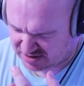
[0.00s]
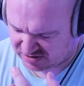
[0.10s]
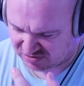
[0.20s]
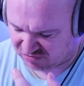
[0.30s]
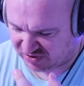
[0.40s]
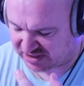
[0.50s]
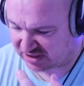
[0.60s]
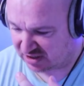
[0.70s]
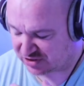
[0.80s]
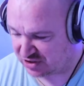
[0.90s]

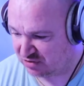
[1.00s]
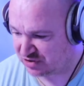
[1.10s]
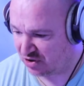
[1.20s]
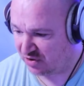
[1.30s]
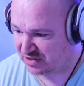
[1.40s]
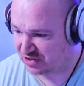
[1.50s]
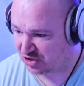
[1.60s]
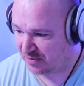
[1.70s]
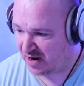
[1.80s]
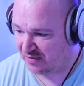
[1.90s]
ridiculous news stories that
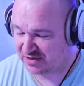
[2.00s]
come out.